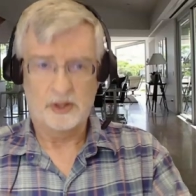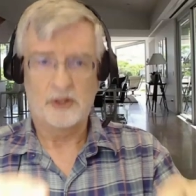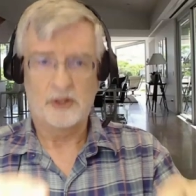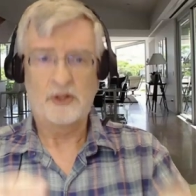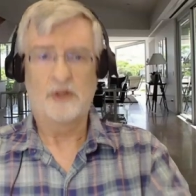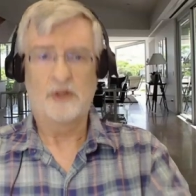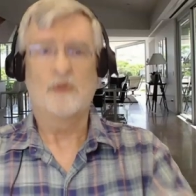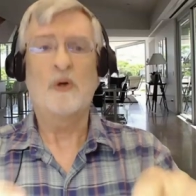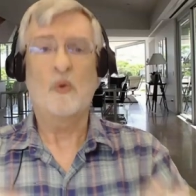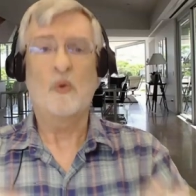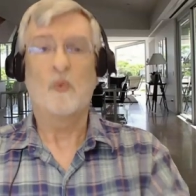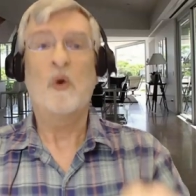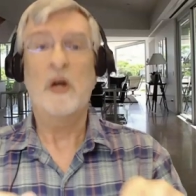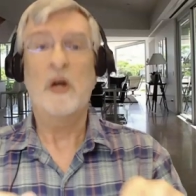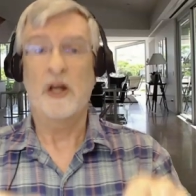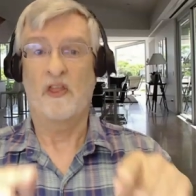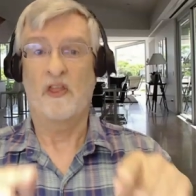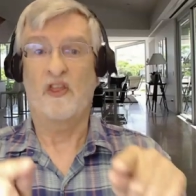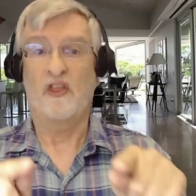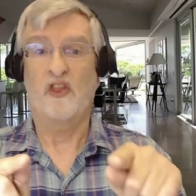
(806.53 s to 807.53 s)
you are one
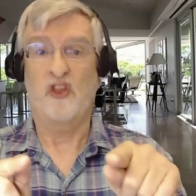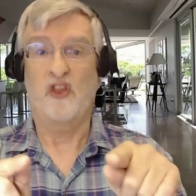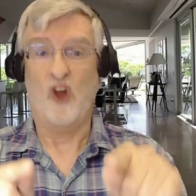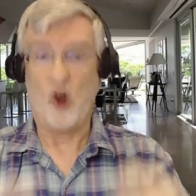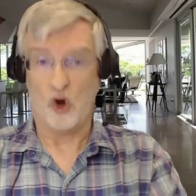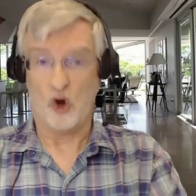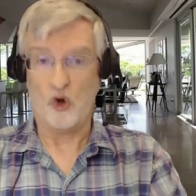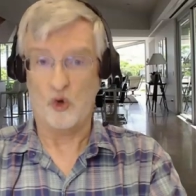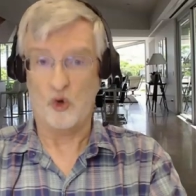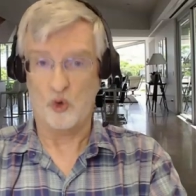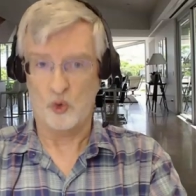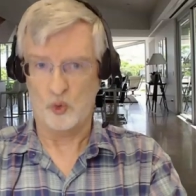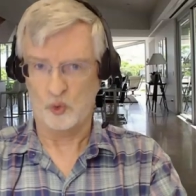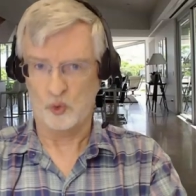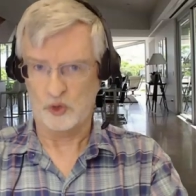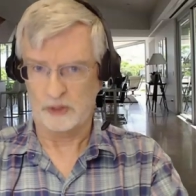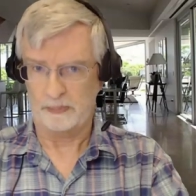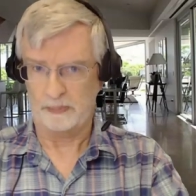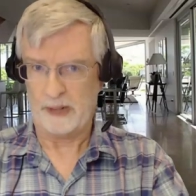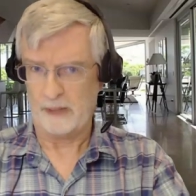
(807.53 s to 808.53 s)
of
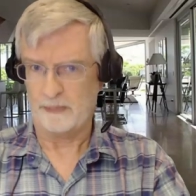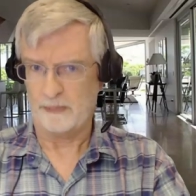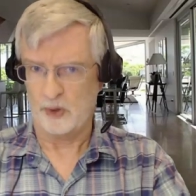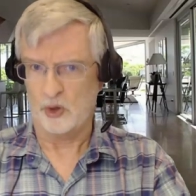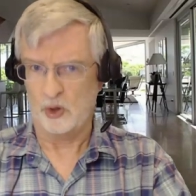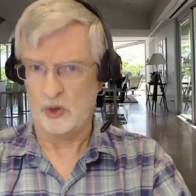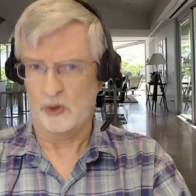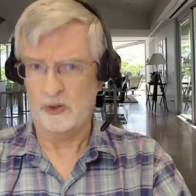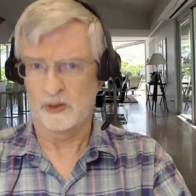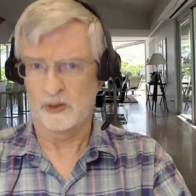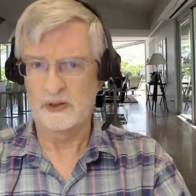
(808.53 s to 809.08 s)
those people.